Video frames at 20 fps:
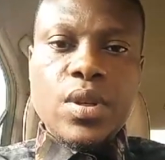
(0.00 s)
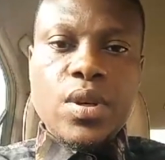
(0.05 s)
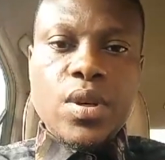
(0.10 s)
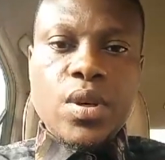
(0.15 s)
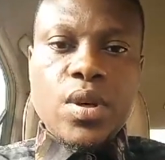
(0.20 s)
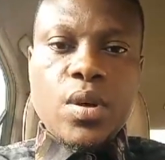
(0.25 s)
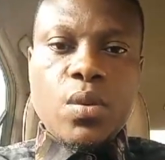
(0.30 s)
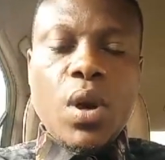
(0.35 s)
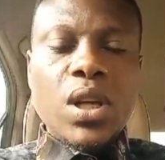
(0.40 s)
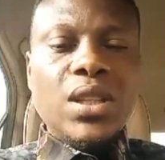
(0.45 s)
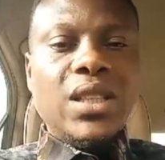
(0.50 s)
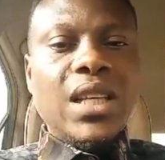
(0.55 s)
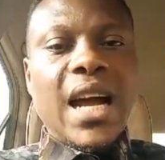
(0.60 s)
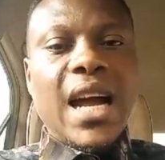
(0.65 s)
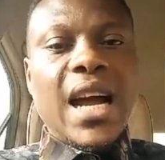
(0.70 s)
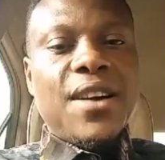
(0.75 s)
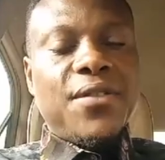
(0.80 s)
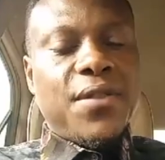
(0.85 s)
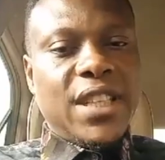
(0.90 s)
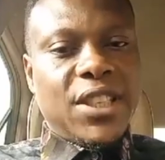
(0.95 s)
What
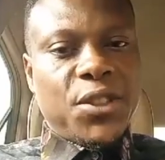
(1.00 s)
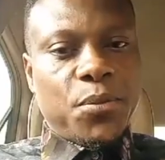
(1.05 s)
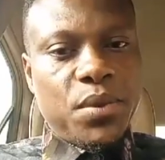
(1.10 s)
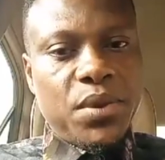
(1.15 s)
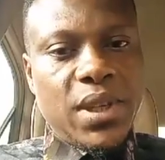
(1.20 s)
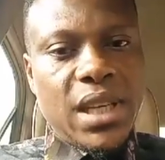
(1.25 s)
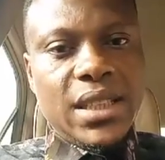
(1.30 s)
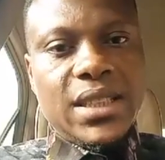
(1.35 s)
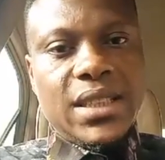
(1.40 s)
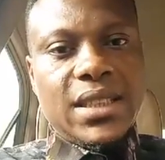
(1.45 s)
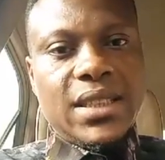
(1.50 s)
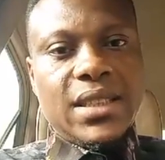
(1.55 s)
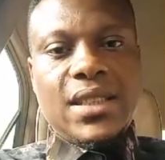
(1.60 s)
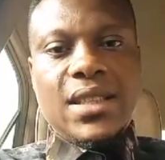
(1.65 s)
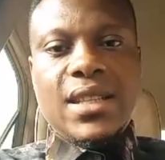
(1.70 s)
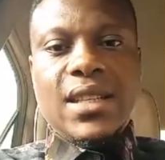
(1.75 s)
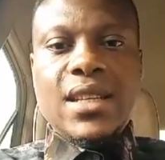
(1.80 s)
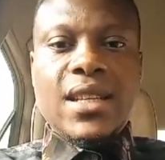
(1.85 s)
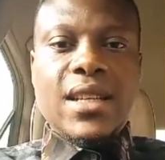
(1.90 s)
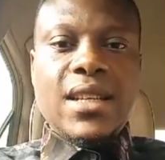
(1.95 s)
I have experienced
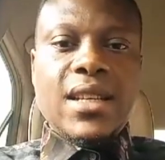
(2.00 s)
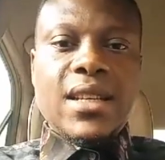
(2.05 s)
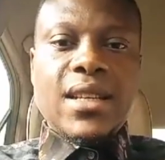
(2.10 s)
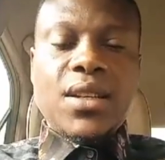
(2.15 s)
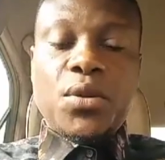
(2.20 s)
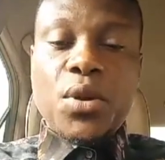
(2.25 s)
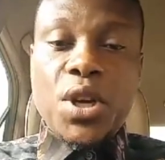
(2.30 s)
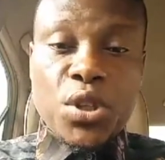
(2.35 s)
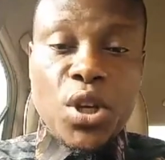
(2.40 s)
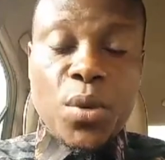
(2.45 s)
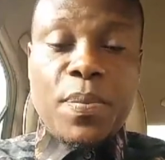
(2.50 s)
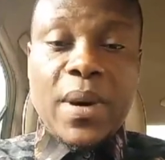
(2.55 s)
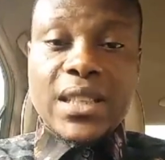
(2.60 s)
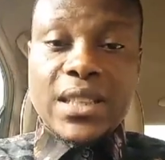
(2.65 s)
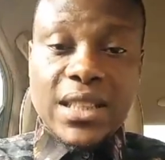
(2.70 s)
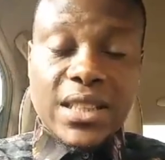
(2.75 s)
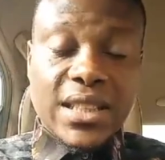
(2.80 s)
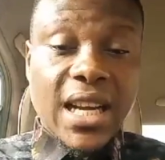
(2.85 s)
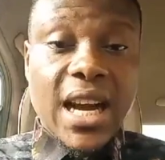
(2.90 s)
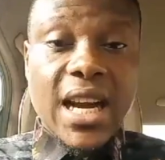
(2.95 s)
growing up as
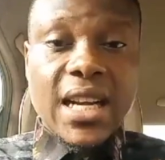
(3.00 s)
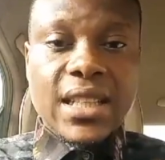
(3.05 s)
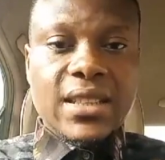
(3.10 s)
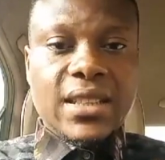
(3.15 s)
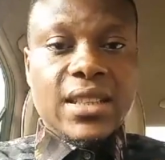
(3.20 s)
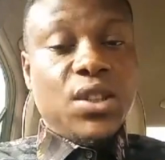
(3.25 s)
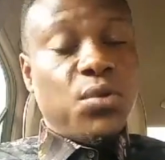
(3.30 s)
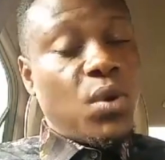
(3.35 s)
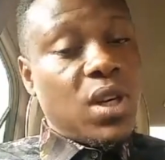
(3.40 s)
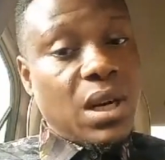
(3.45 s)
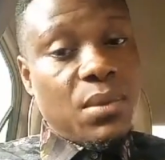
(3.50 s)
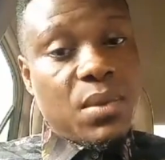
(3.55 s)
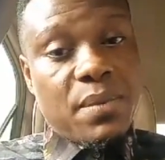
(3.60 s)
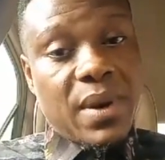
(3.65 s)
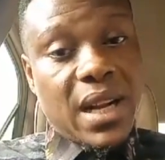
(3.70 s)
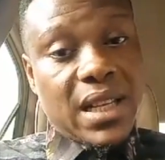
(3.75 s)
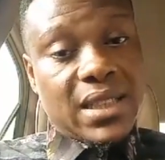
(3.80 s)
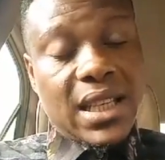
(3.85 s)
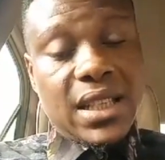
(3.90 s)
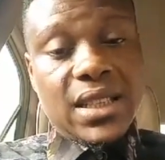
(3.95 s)
a child is what I'm
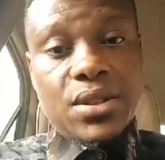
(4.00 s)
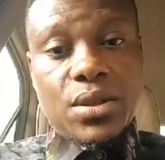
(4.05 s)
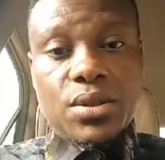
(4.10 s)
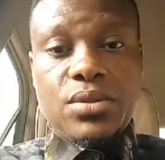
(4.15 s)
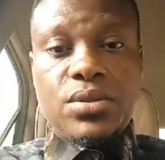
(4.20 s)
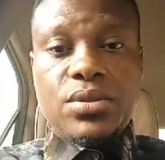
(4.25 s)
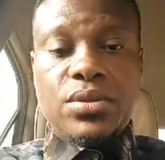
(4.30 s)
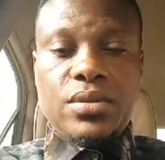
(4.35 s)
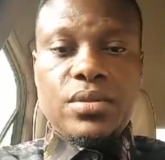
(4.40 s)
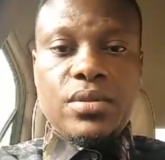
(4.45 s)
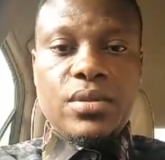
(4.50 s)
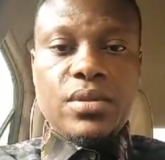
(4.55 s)
about telling us.